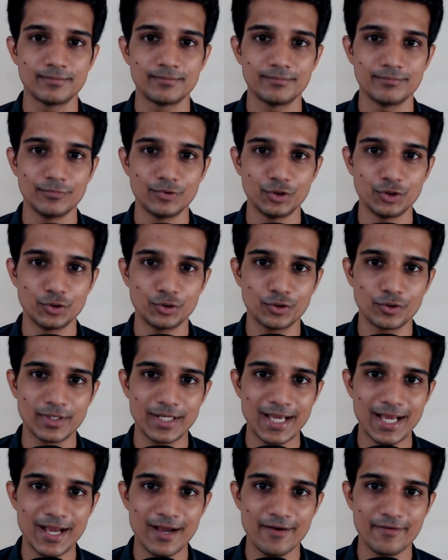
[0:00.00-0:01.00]
you don't
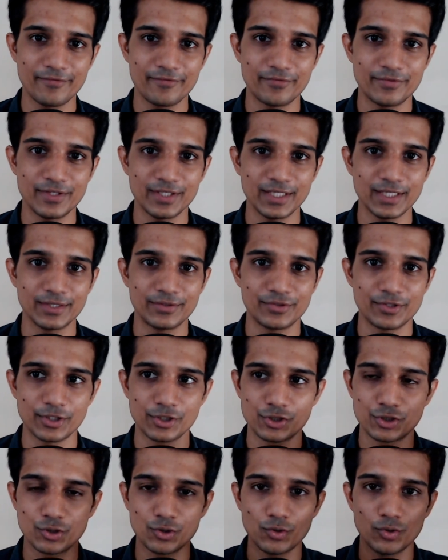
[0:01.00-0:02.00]
have the
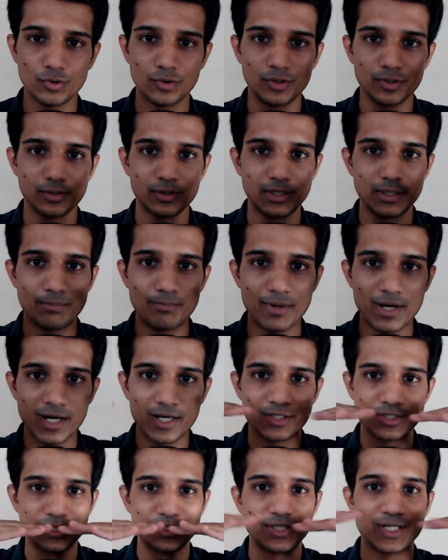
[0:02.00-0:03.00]
threshold, the
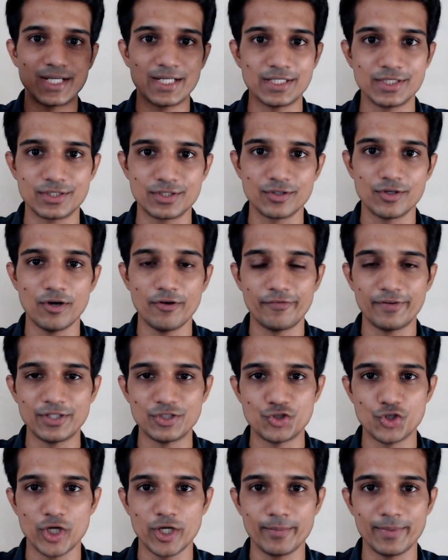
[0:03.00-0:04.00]
bars raised of
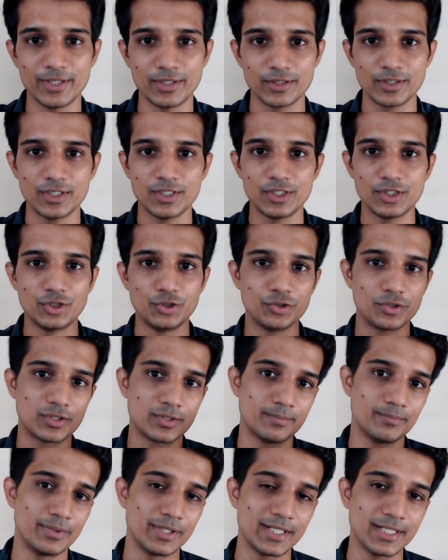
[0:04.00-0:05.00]
enjoyment. You
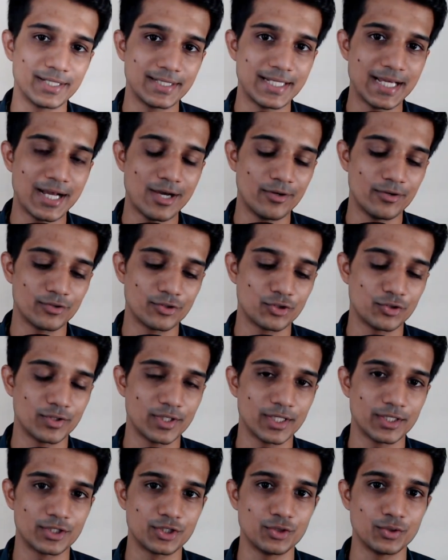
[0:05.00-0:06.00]
bring it down so
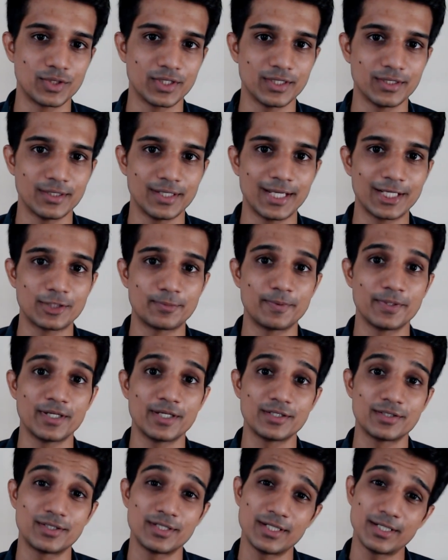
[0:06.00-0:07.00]
that you can
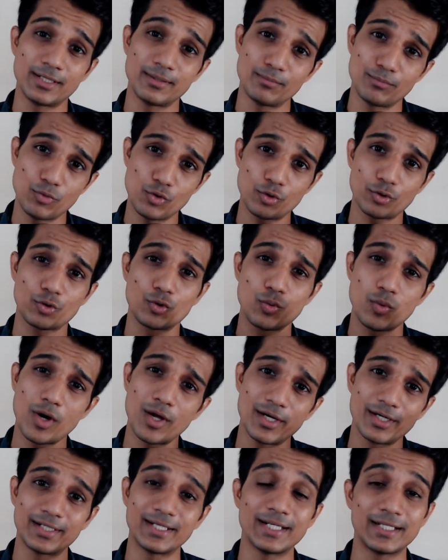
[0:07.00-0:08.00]
experience it in more
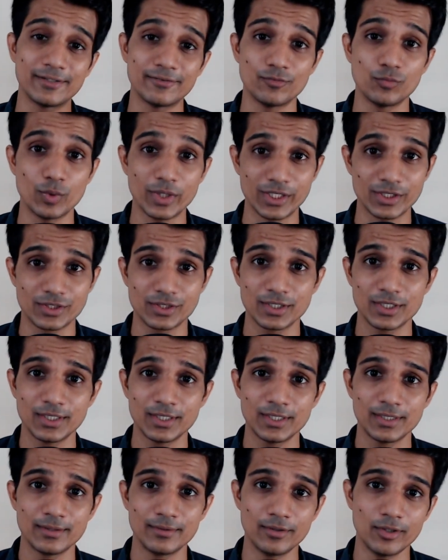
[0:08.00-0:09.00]
qualitative ways,
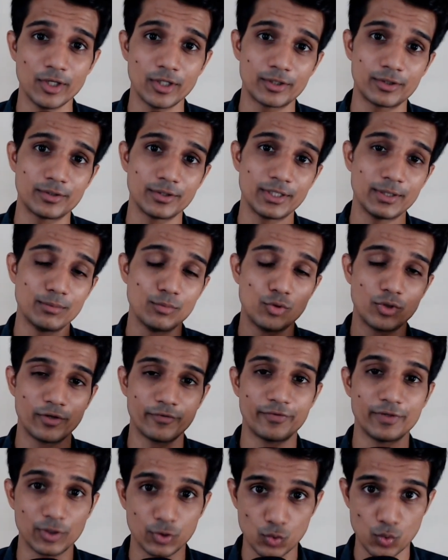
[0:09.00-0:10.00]
not in more of
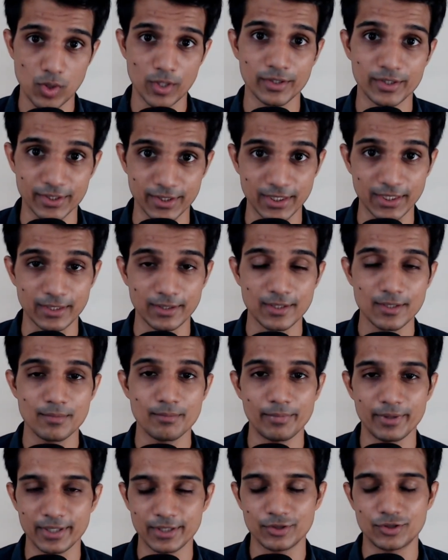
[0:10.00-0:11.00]
in quantity,
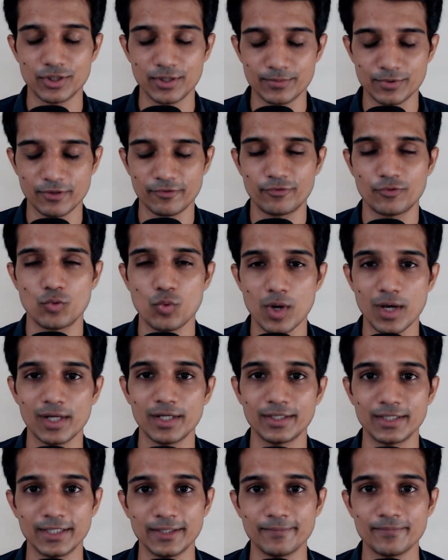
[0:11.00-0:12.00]
but in terms of
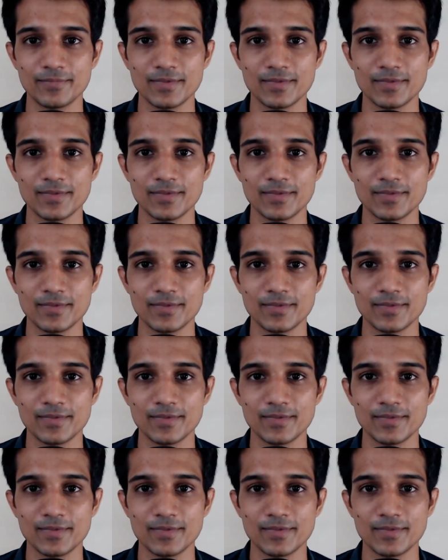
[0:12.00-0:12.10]
quality.